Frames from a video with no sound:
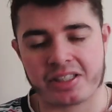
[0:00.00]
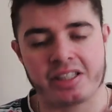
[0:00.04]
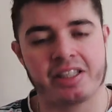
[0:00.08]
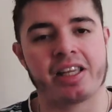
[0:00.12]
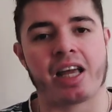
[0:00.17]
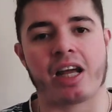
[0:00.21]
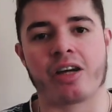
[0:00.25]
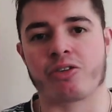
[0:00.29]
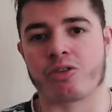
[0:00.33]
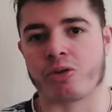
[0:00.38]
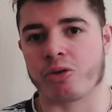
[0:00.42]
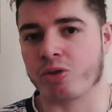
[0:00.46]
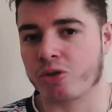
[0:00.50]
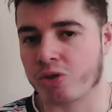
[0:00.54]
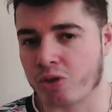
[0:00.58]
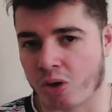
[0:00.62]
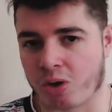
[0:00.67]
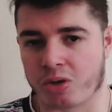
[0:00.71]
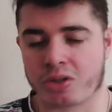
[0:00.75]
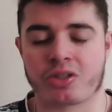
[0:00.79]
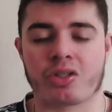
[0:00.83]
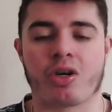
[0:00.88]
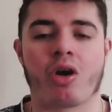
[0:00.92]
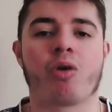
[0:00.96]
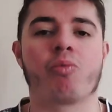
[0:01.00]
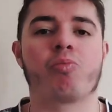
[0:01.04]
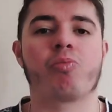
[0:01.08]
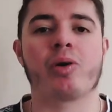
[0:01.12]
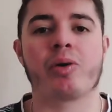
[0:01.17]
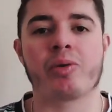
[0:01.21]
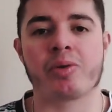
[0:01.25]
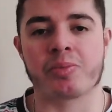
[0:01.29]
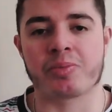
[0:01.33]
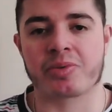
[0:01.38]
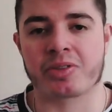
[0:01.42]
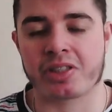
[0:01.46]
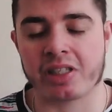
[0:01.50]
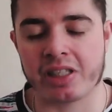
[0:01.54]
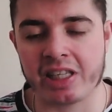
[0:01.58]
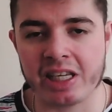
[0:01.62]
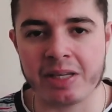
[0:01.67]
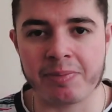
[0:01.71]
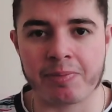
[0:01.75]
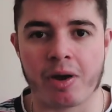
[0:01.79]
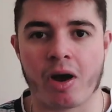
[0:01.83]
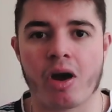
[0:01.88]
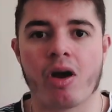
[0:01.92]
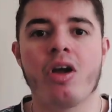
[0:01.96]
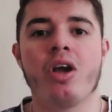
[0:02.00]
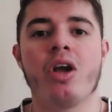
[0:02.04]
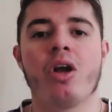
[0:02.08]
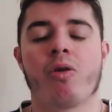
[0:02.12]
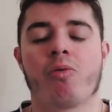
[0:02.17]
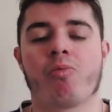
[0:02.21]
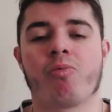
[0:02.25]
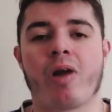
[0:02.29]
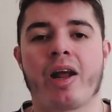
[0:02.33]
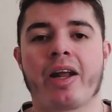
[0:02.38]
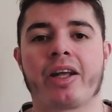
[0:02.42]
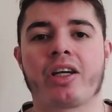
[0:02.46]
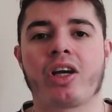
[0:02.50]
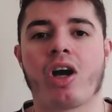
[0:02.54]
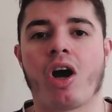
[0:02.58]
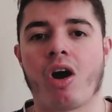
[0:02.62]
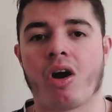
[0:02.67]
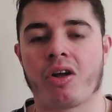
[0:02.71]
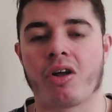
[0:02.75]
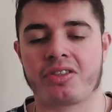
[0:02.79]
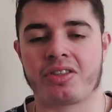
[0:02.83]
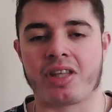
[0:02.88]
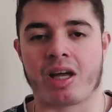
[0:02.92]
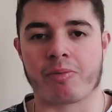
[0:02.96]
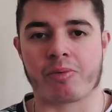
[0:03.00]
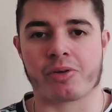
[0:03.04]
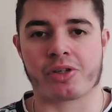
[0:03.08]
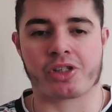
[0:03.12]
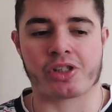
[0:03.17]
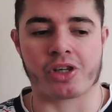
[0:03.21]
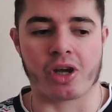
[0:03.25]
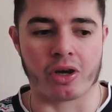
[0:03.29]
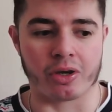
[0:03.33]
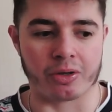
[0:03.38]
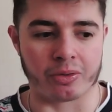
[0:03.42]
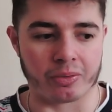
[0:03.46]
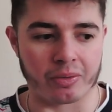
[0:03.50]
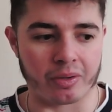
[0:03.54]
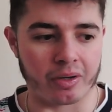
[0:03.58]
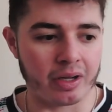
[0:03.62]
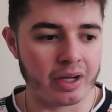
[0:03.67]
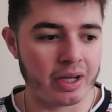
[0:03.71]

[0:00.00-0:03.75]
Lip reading: Leandro Trossard, William Saliba red cards that were shown.